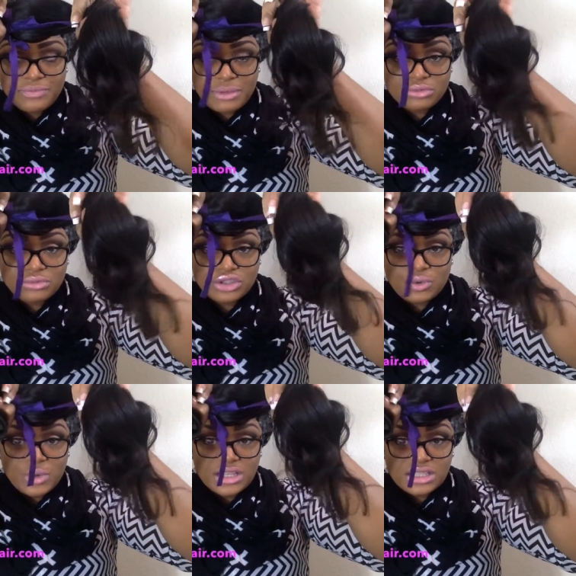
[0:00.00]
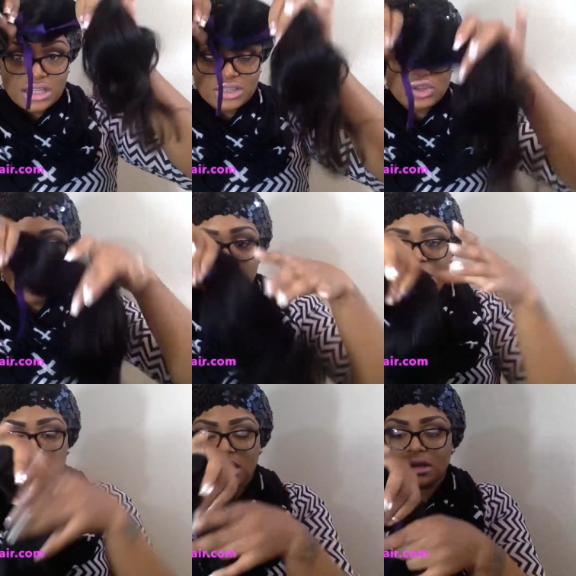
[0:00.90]
And I'm squeezing it, trying to
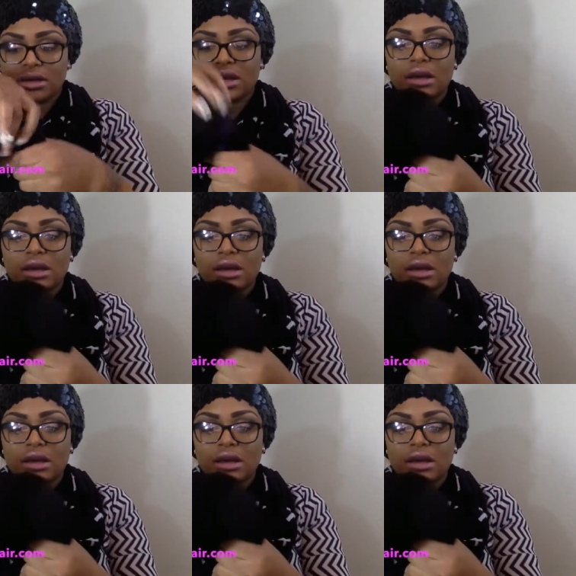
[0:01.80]
make it.